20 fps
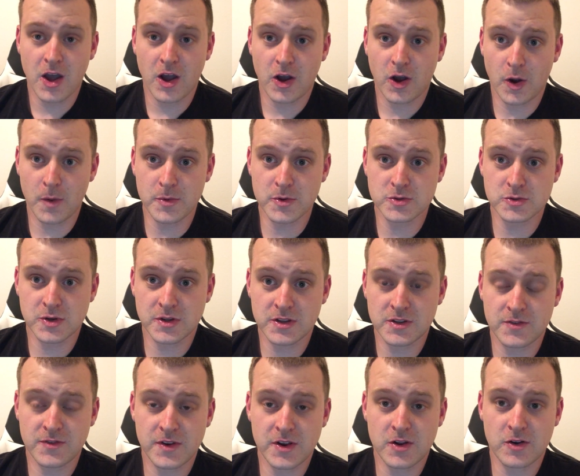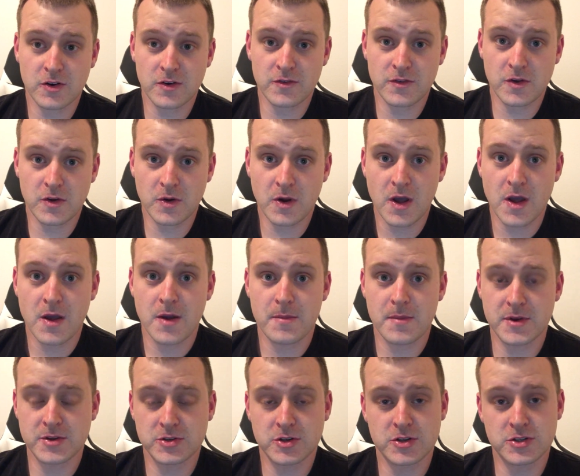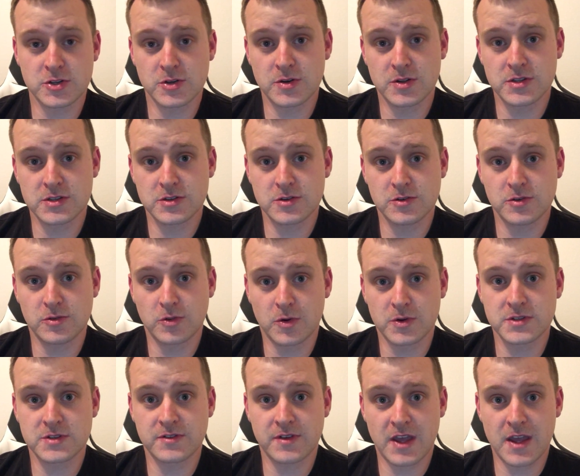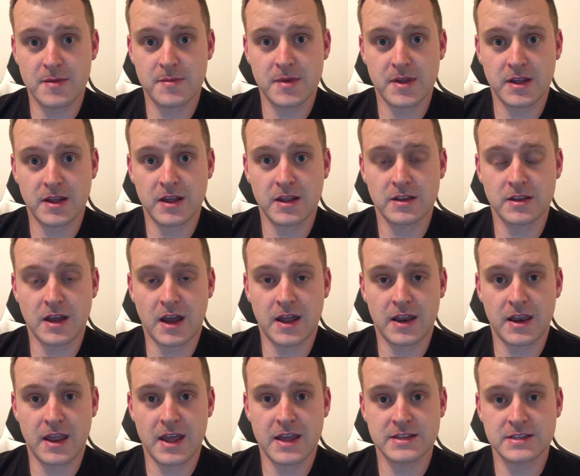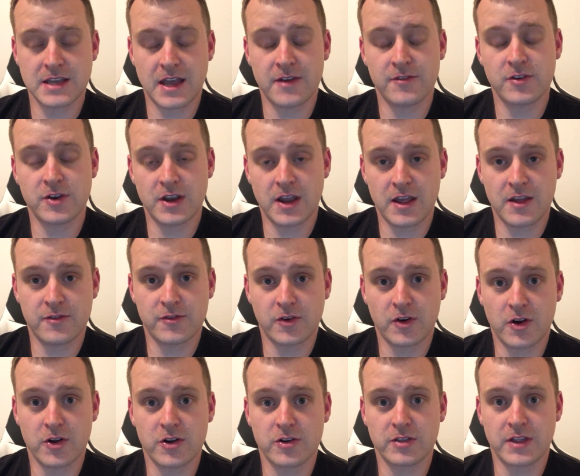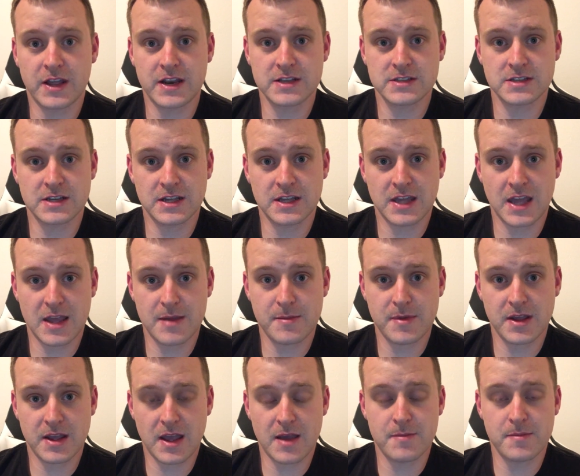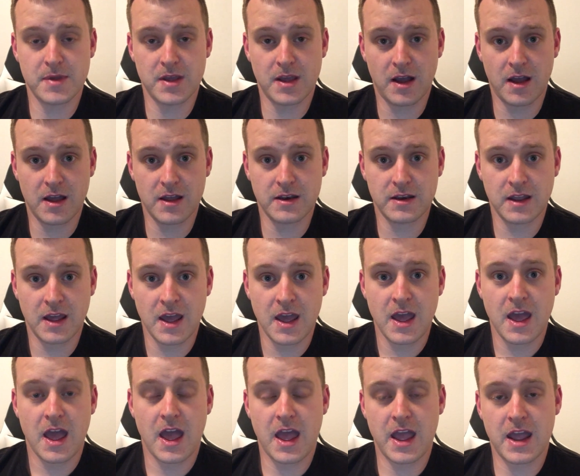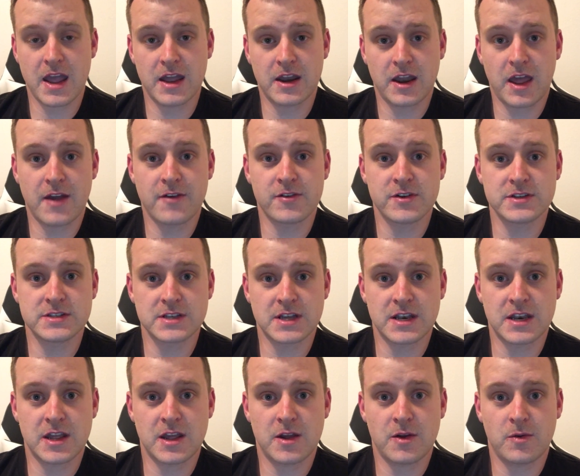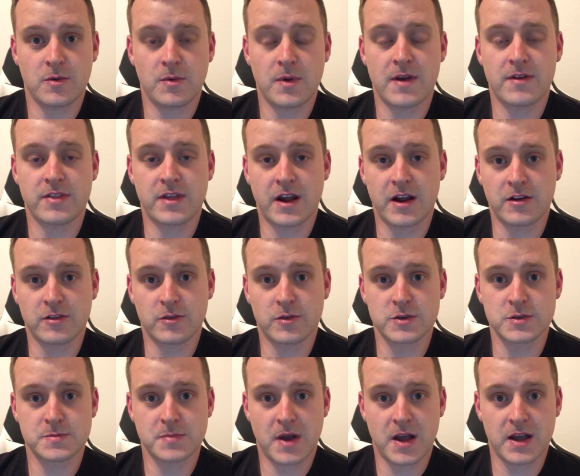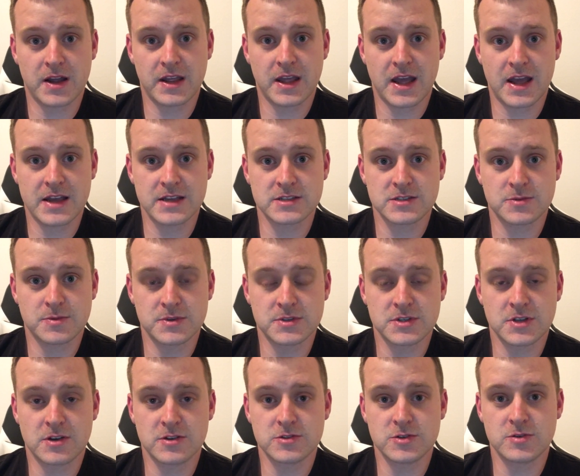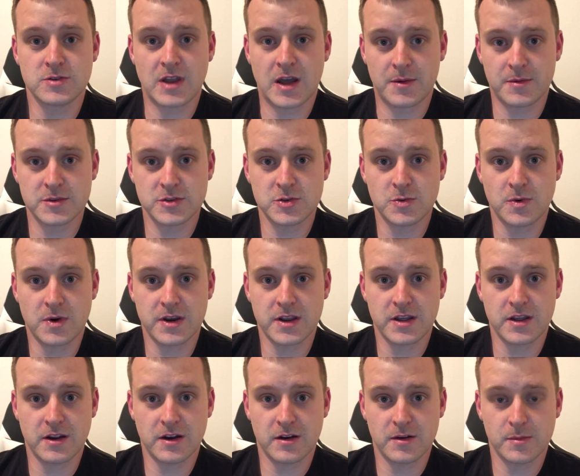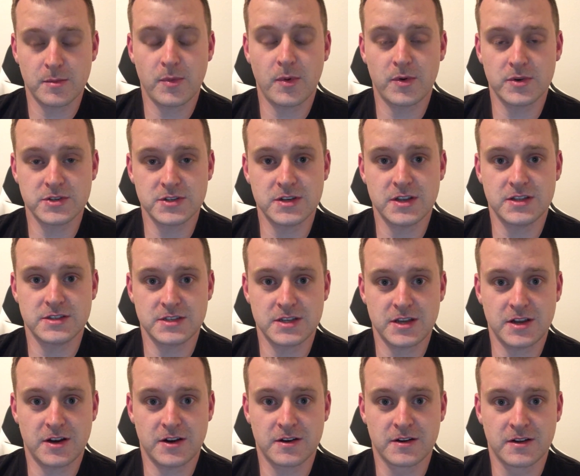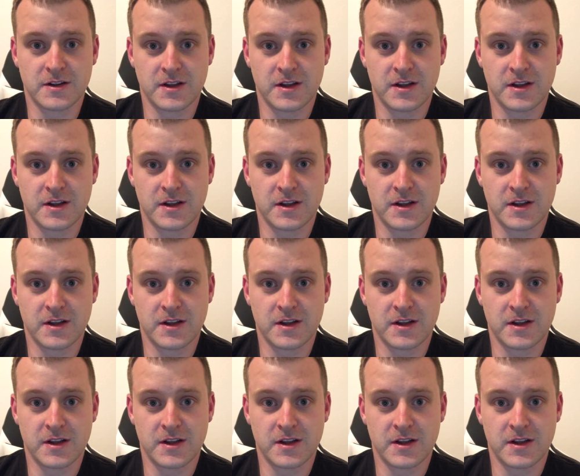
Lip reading: Hope you enjoyed this video review. Make sure you tune into lordsofgaming.net every day for all your latest in gaming and beyond. And every Sunday, we have the Iron Lords podcast, which tells you not what you want to hear, but what you need to hear.